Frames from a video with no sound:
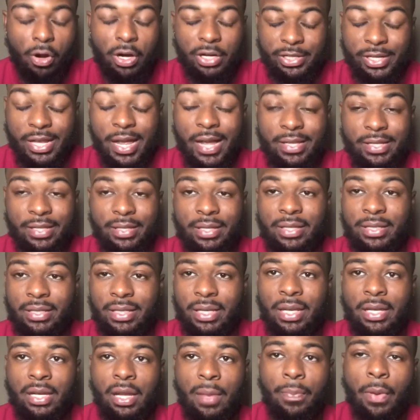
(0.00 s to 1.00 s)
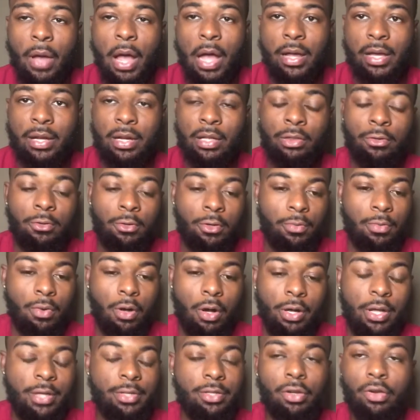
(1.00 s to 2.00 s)
Jackson to sit in the pocket and throw the ball.
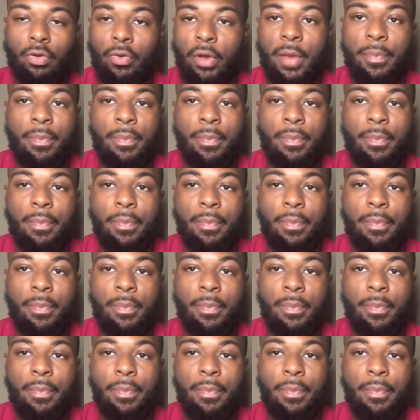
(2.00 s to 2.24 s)
He's a great